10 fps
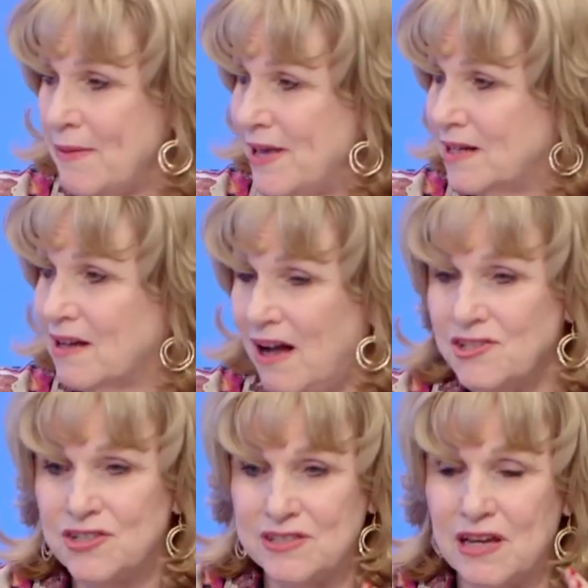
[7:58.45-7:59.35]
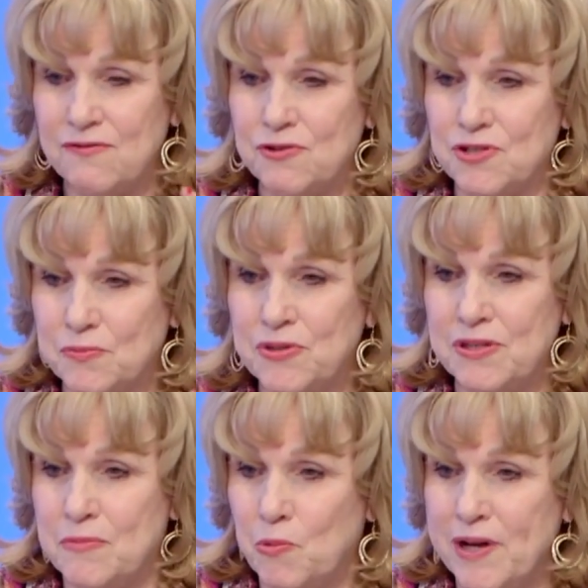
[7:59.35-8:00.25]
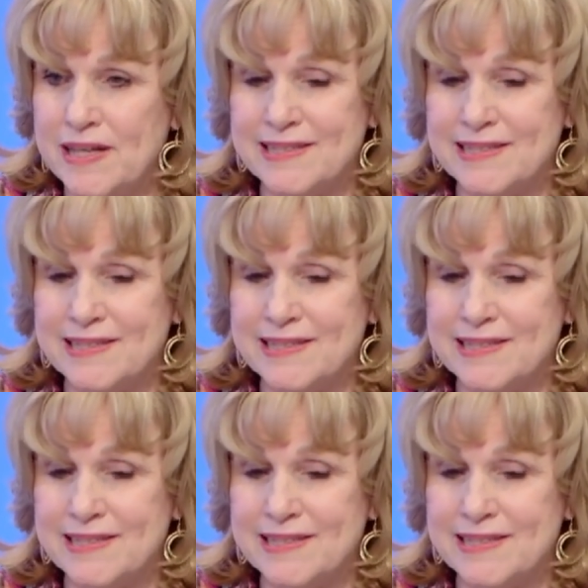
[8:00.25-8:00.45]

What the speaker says: I made a conscious effort to put them away